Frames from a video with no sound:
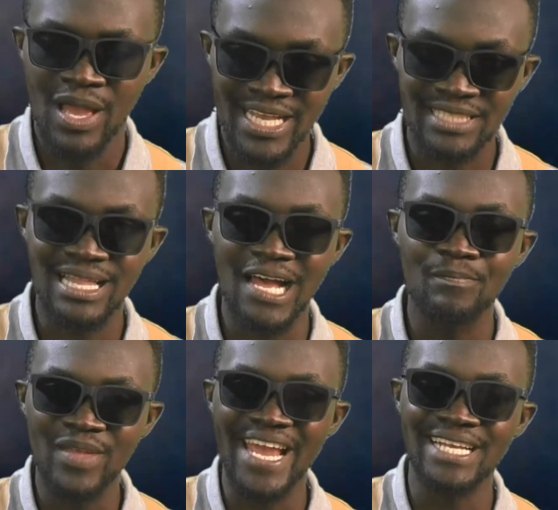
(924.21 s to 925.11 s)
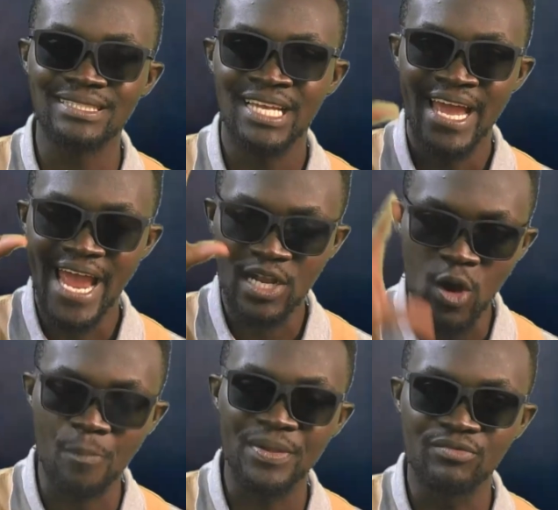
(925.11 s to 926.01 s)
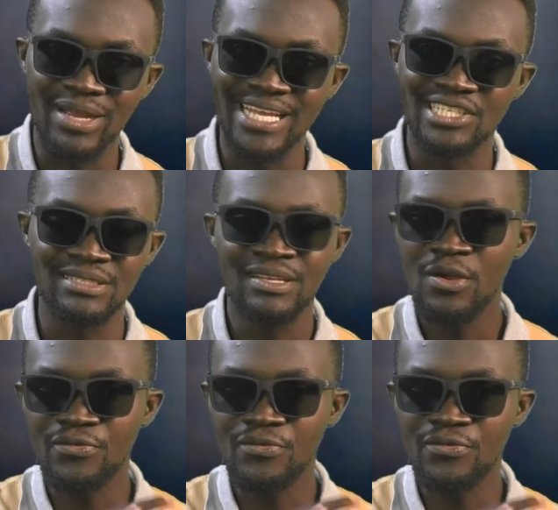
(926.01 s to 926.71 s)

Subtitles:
Islam is a copied religion